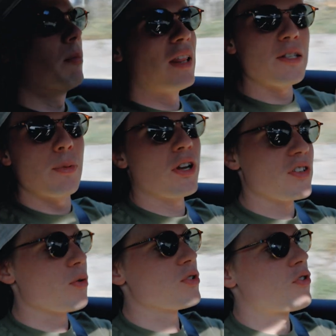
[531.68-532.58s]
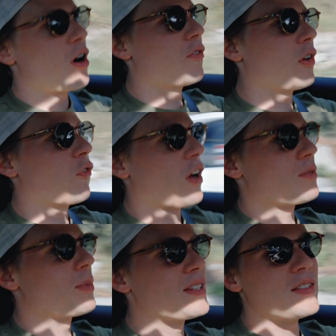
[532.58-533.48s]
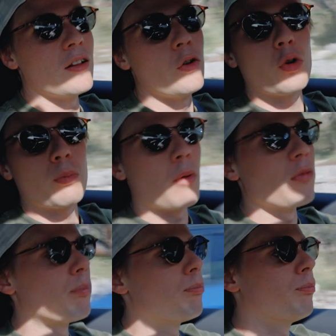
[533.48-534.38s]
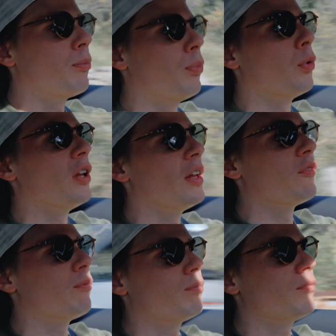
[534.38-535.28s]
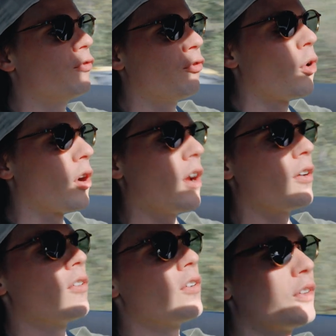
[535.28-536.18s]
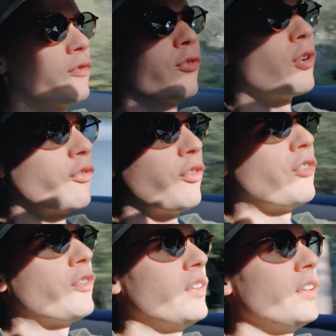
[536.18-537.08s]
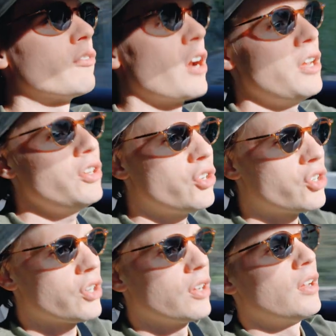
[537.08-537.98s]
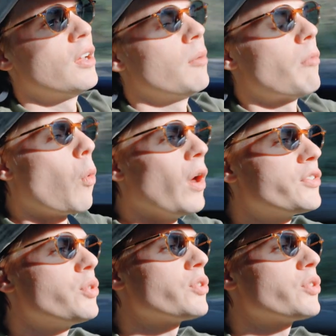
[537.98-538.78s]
But that's because I was driving fast. But still, you could probably pull in 400, 450 range. But once you